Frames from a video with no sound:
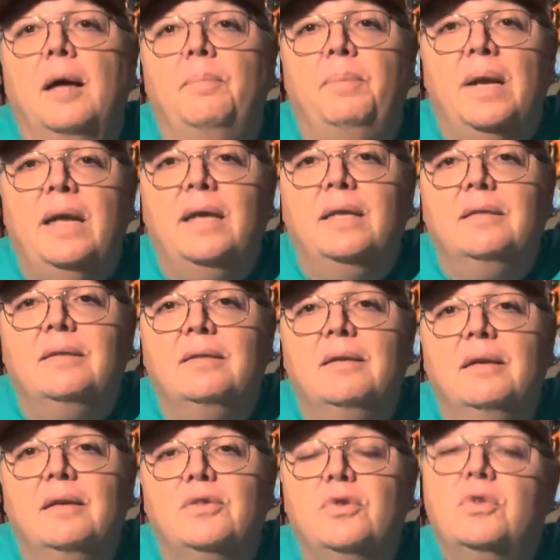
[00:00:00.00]
Please
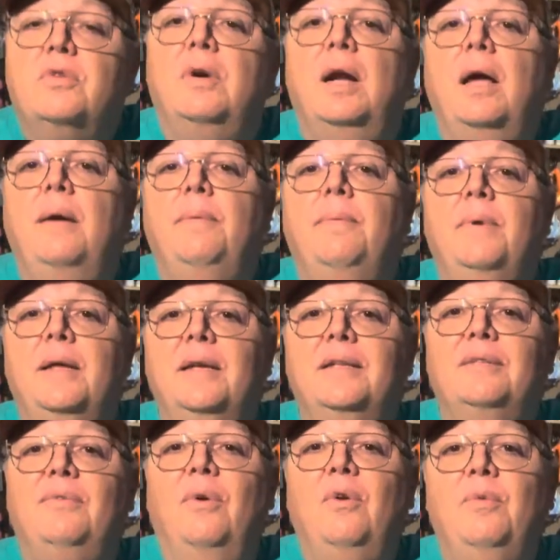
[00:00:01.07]
subscribe,
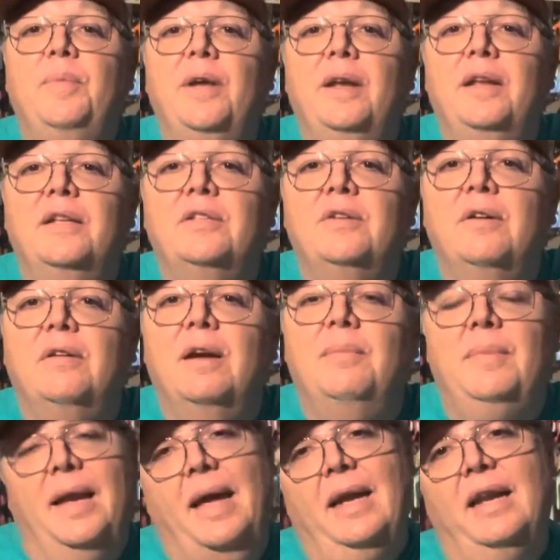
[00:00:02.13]
please follow me on
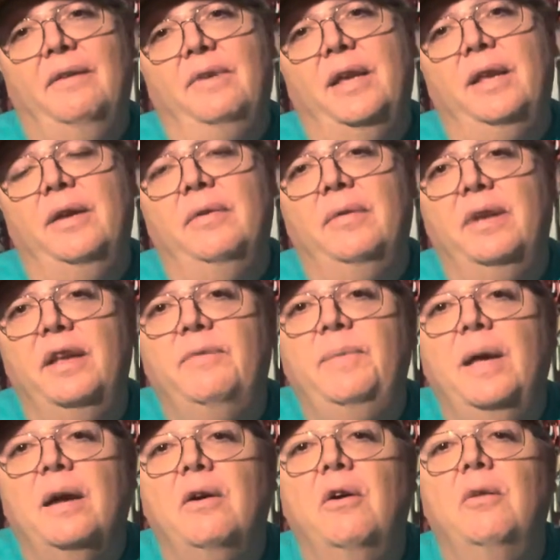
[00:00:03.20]
Instagram, like the video, leave
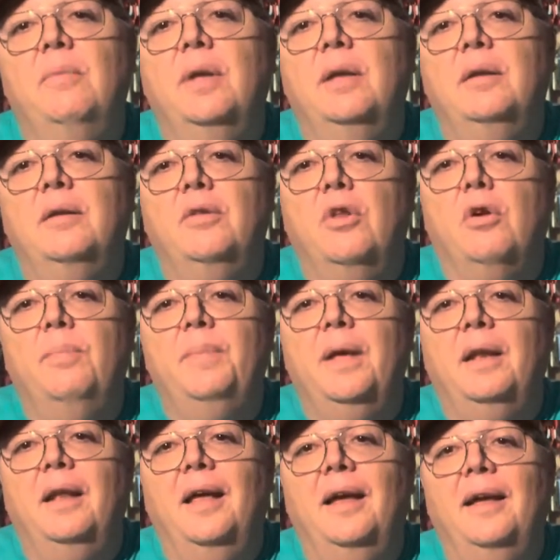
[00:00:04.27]
me a comment, drop me a
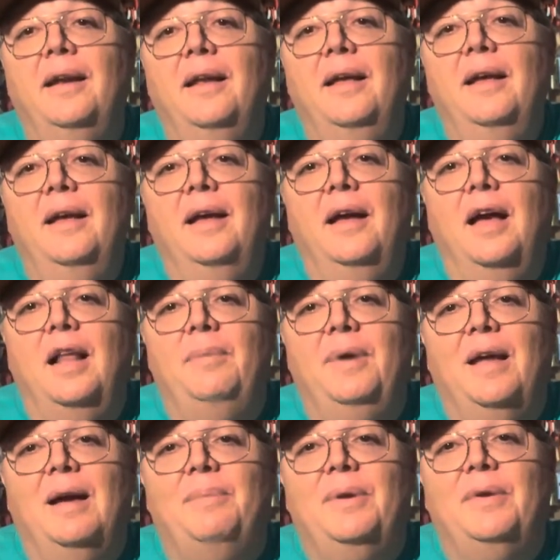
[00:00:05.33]
line. I'll be
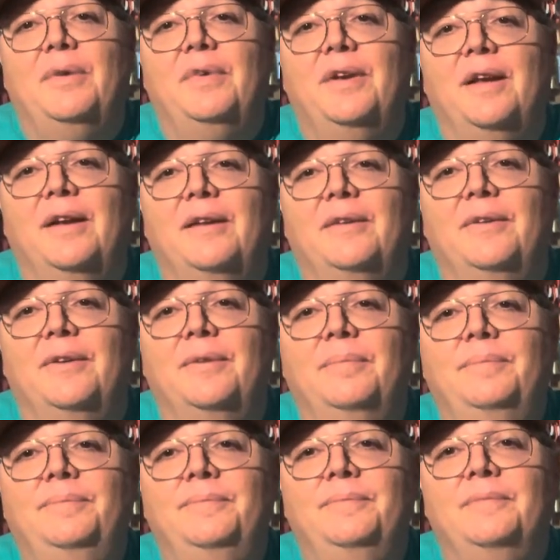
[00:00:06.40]
happy to return it to you.
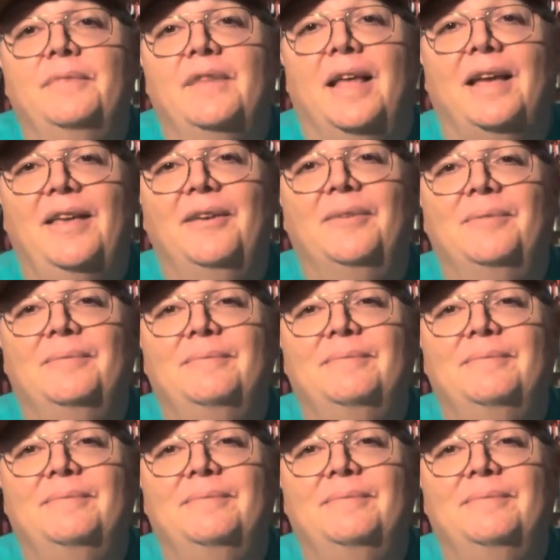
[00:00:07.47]
Thank you.